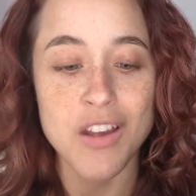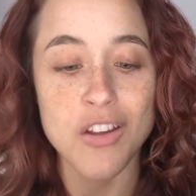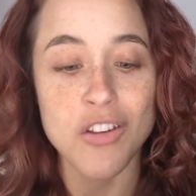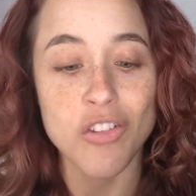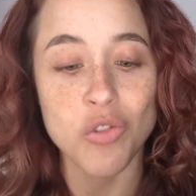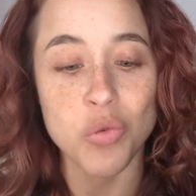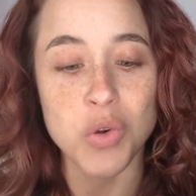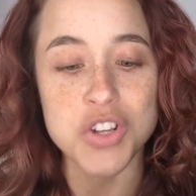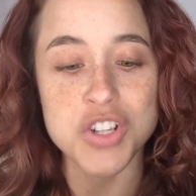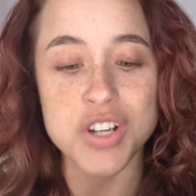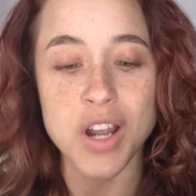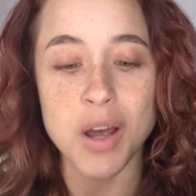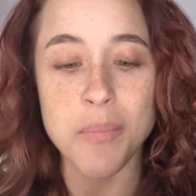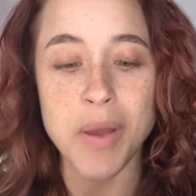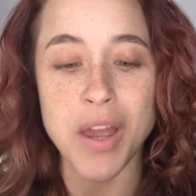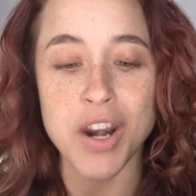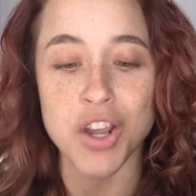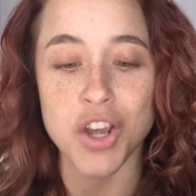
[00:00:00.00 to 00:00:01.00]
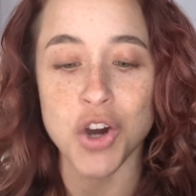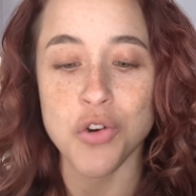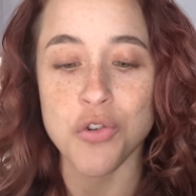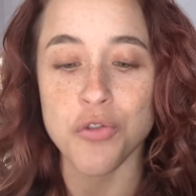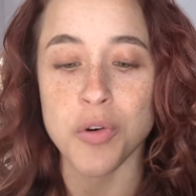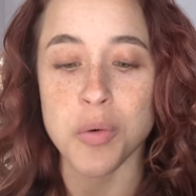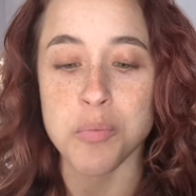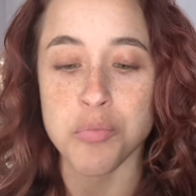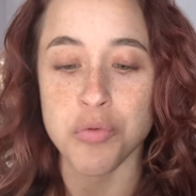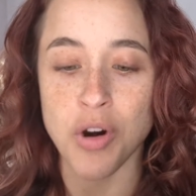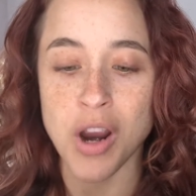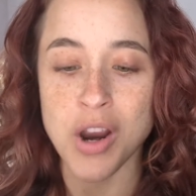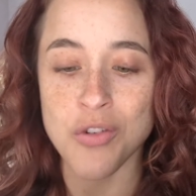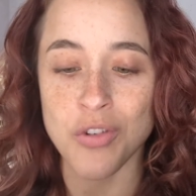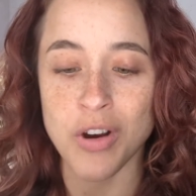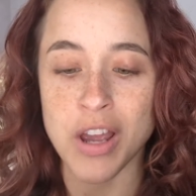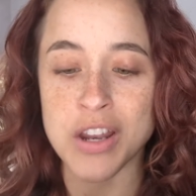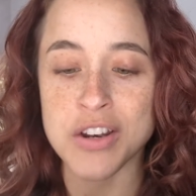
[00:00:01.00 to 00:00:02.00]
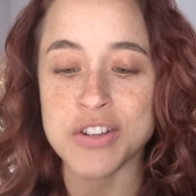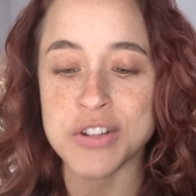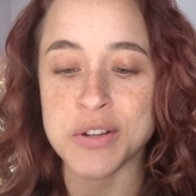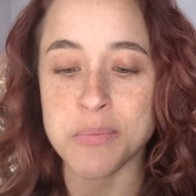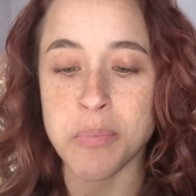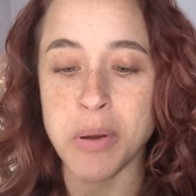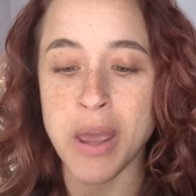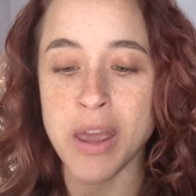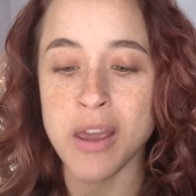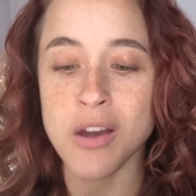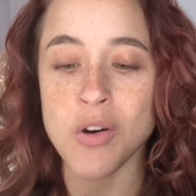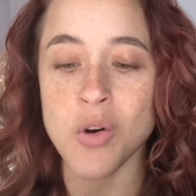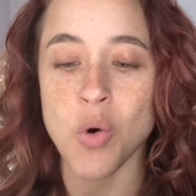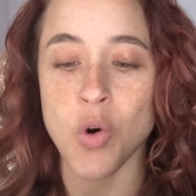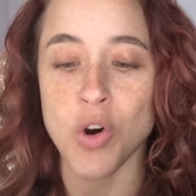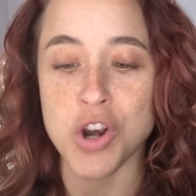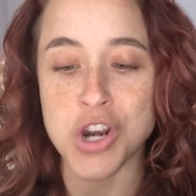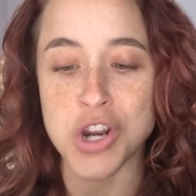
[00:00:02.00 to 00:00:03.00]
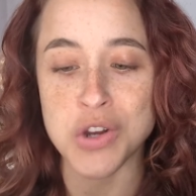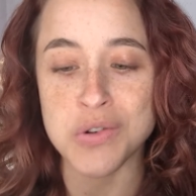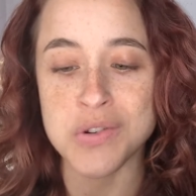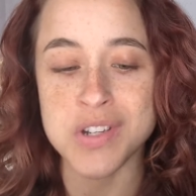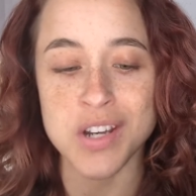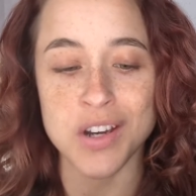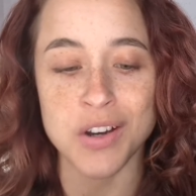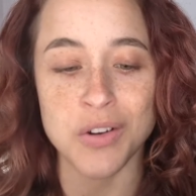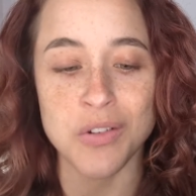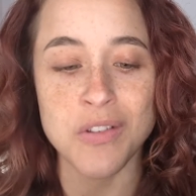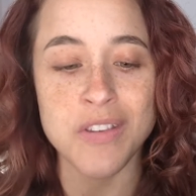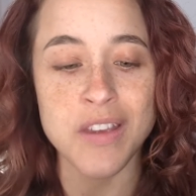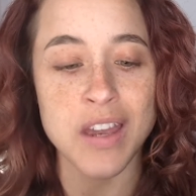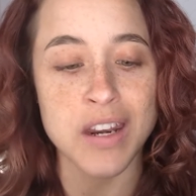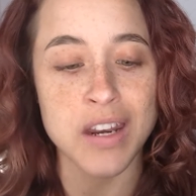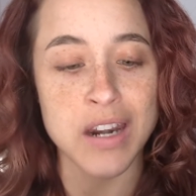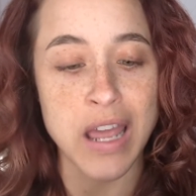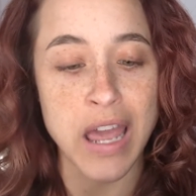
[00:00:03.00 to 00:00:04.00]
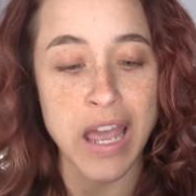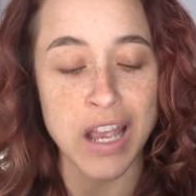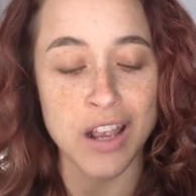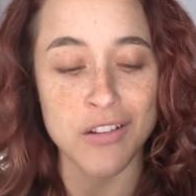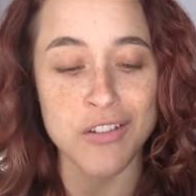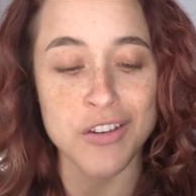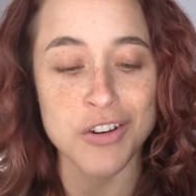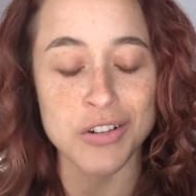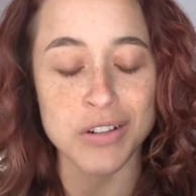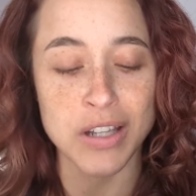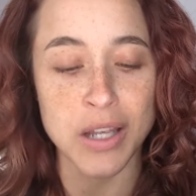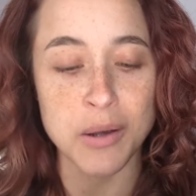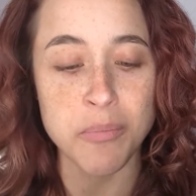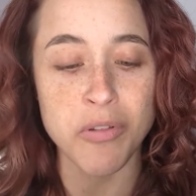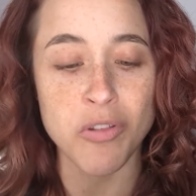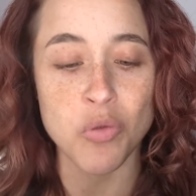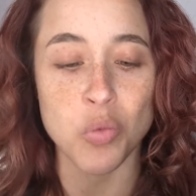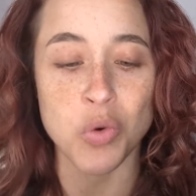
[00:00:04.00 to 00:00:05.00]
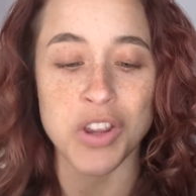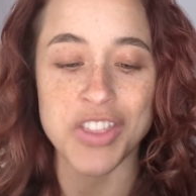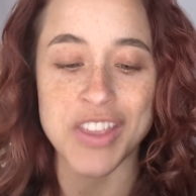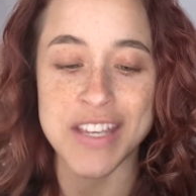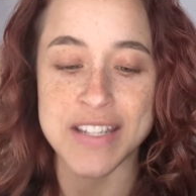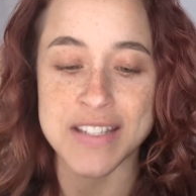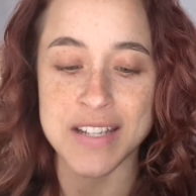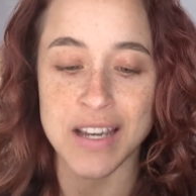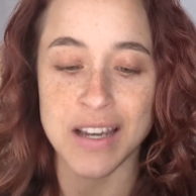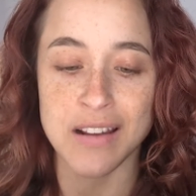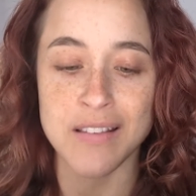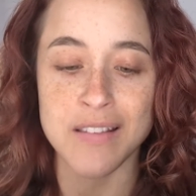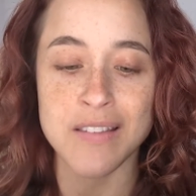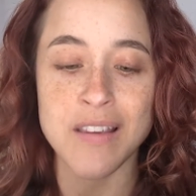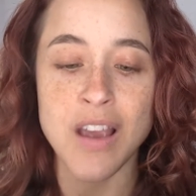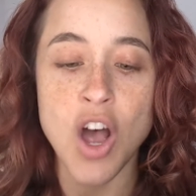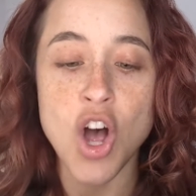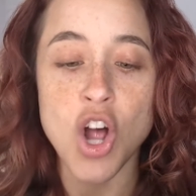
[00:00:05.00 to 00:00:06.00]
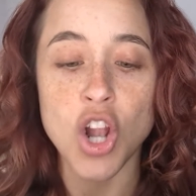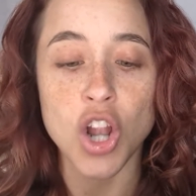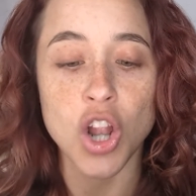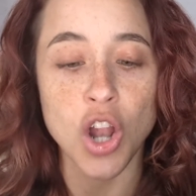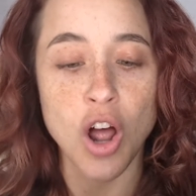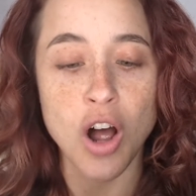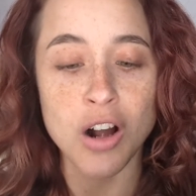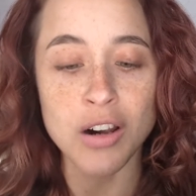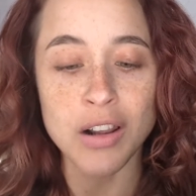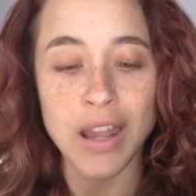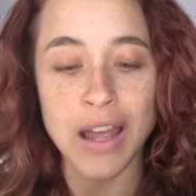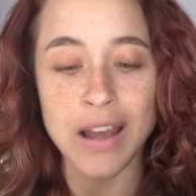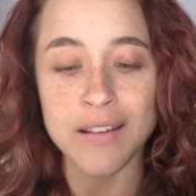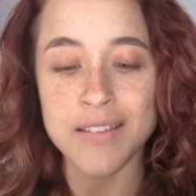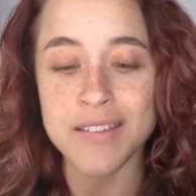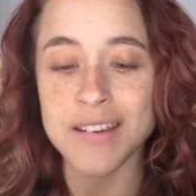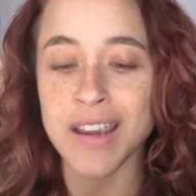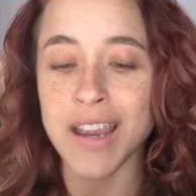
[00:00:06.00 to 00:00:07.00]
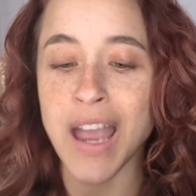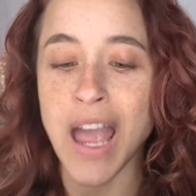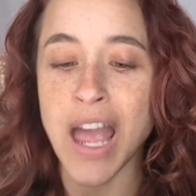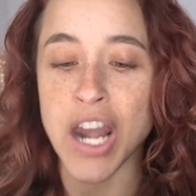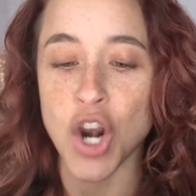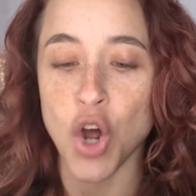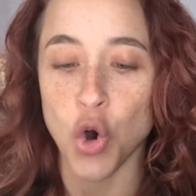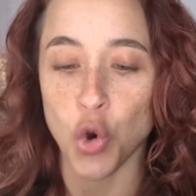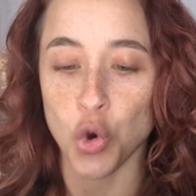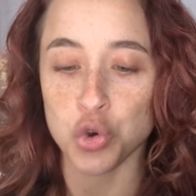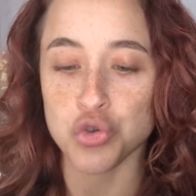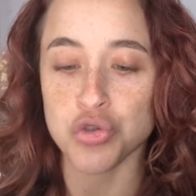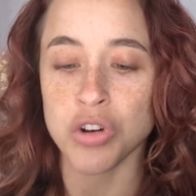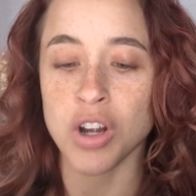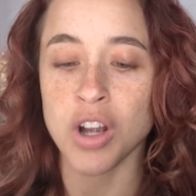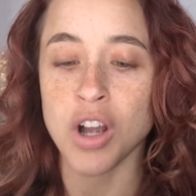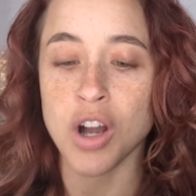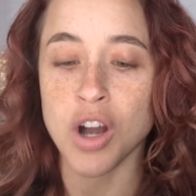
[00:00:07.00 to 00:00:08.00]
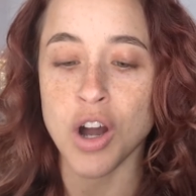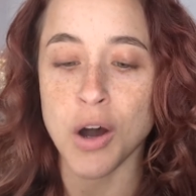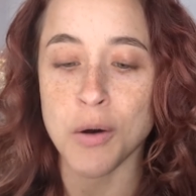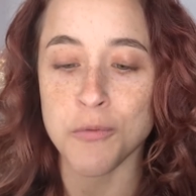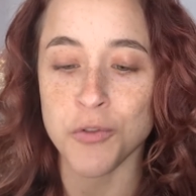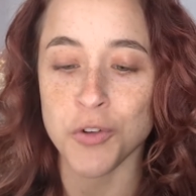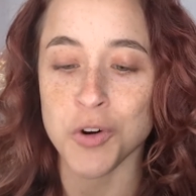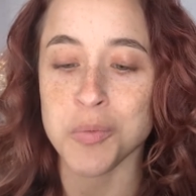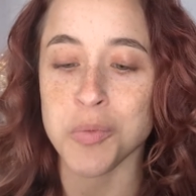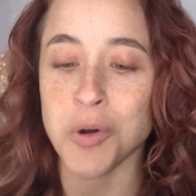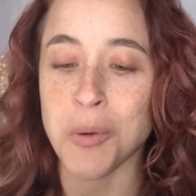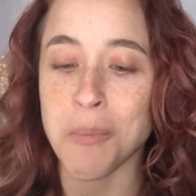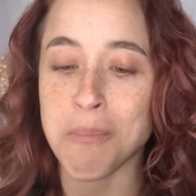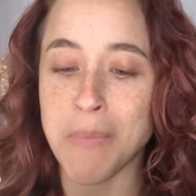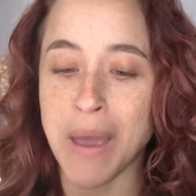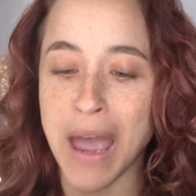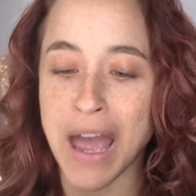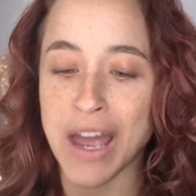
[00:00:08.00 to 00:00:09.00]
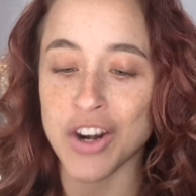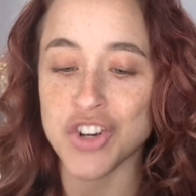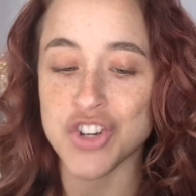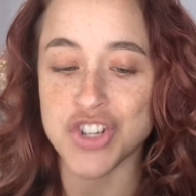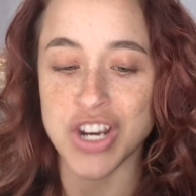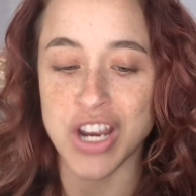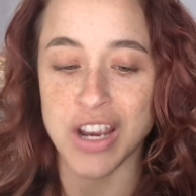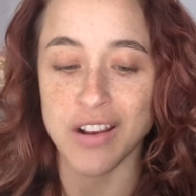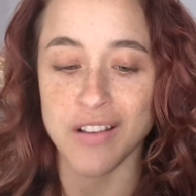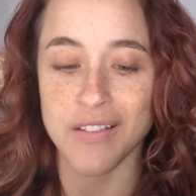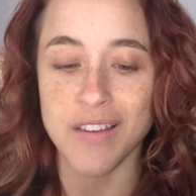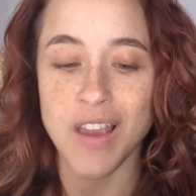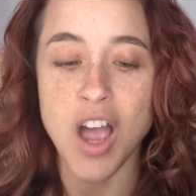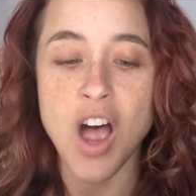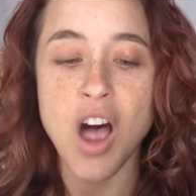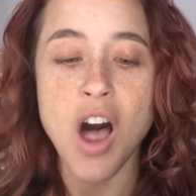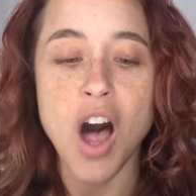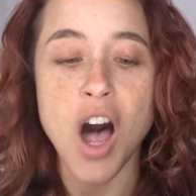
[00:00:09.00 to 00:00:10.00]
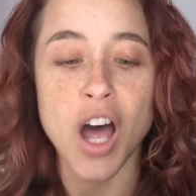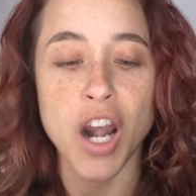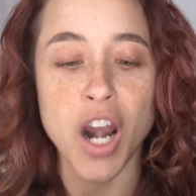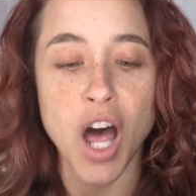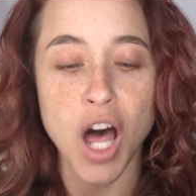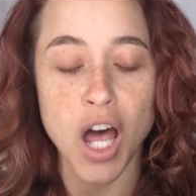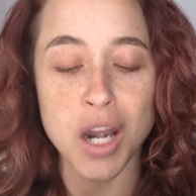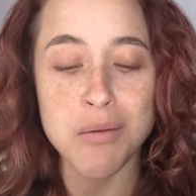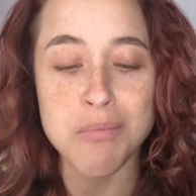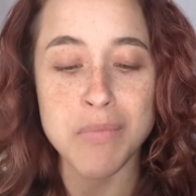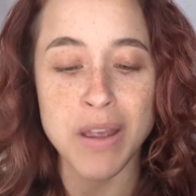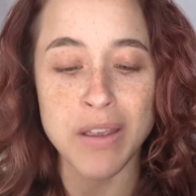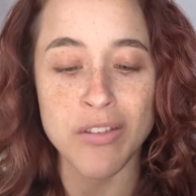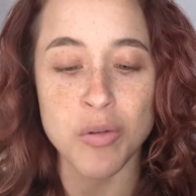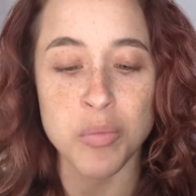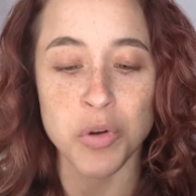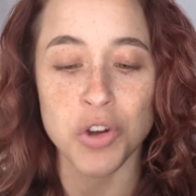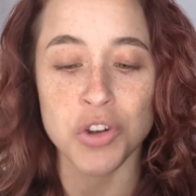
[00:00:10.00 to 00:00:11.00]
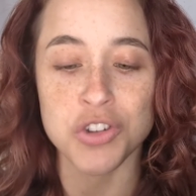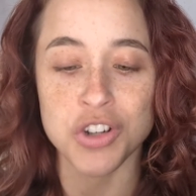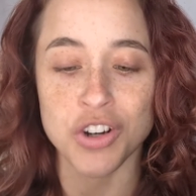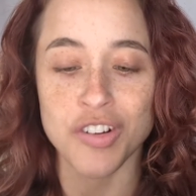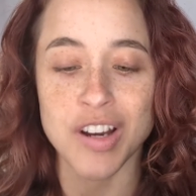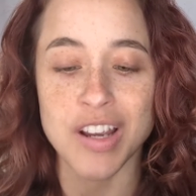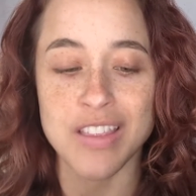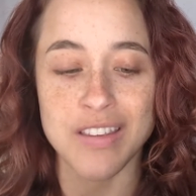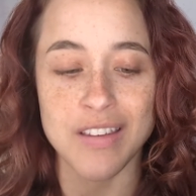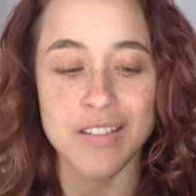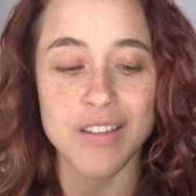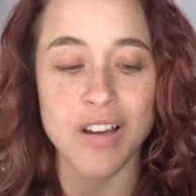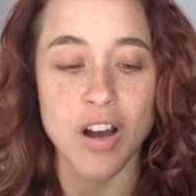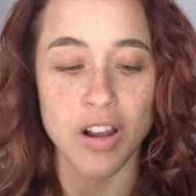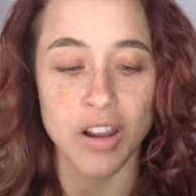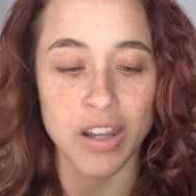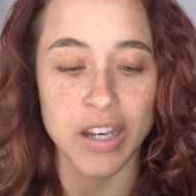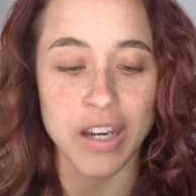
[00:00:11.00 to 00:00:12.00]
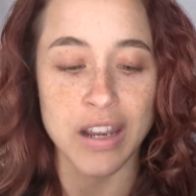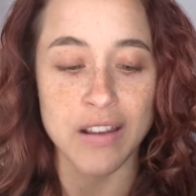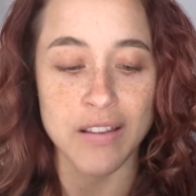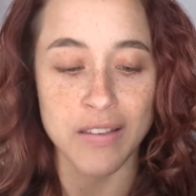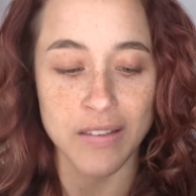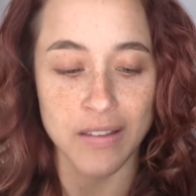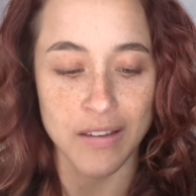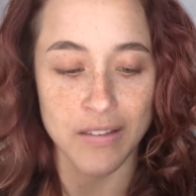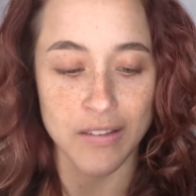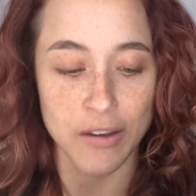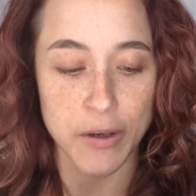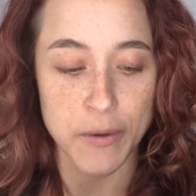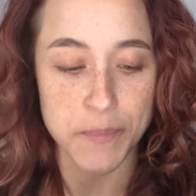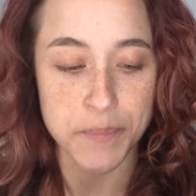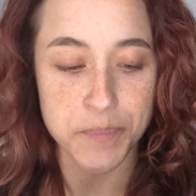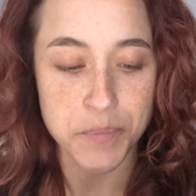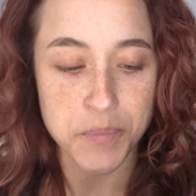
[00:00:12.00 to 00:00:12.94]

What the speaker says: Switch it up and go from bright red to pink or nude tones and enhance your lips with intense, long-lasting, and ultra-comfortable matte shades, unmissable during this holiday season.